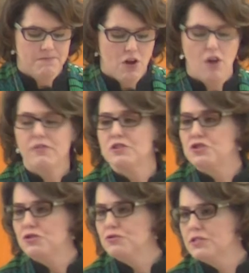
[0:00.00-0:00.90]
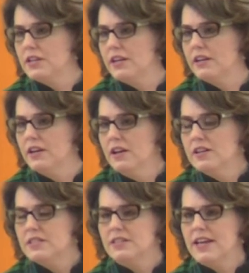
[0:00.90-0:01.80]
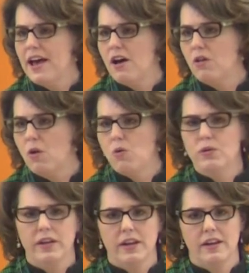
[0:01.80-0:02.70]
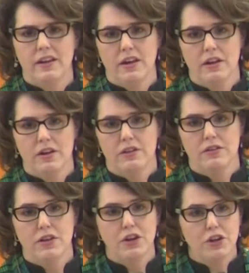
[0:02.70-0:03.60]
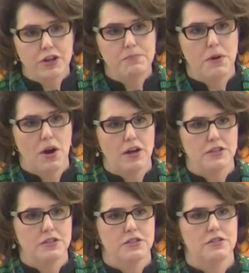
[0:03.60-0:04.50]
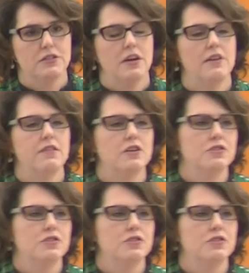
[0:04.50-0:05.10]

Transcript: often choosing to tell only the good parts of our